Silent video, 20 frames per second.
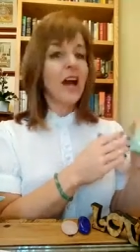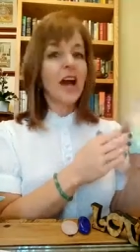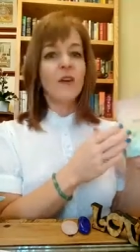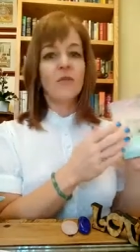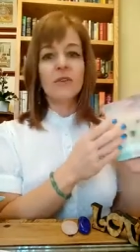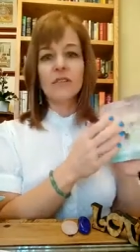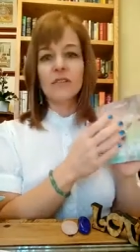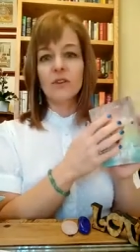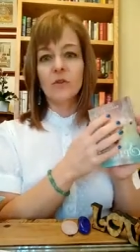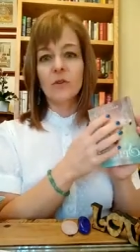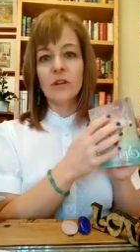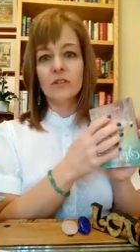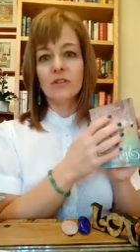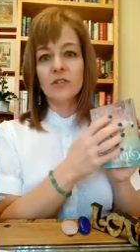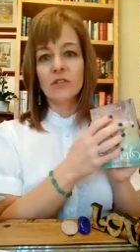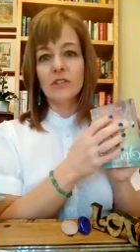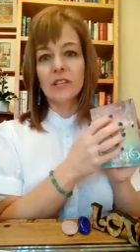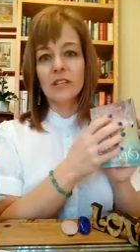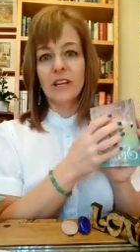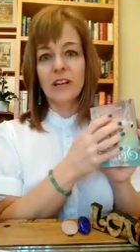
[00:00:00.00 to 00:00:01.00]
And what's so
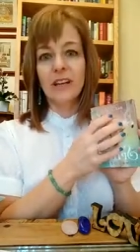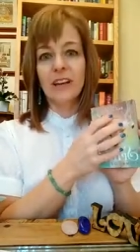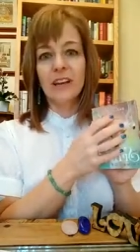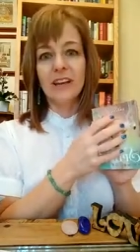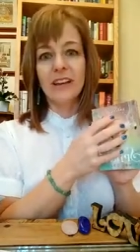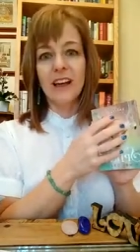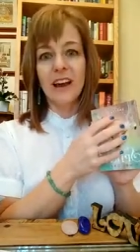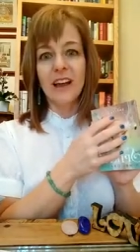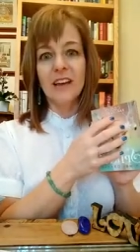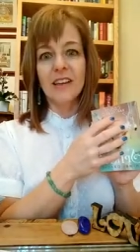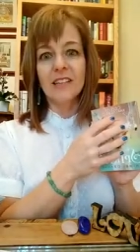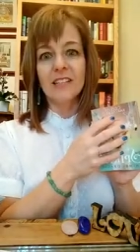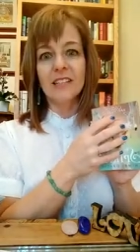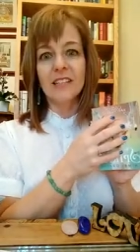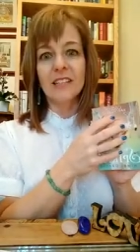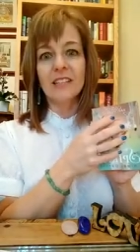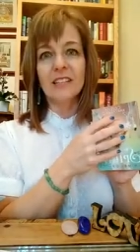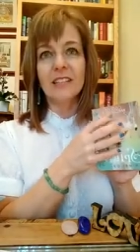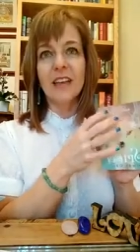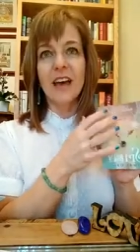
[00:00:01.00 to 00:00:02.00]
interesting, guys,
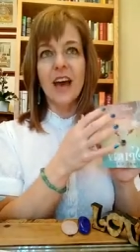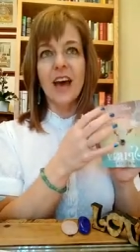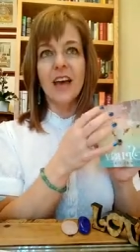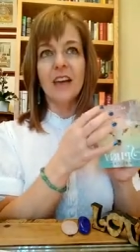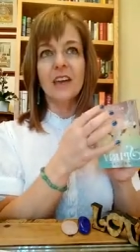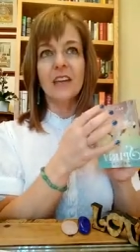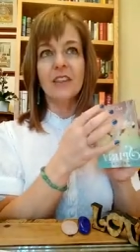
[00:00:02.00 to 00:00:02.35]
is that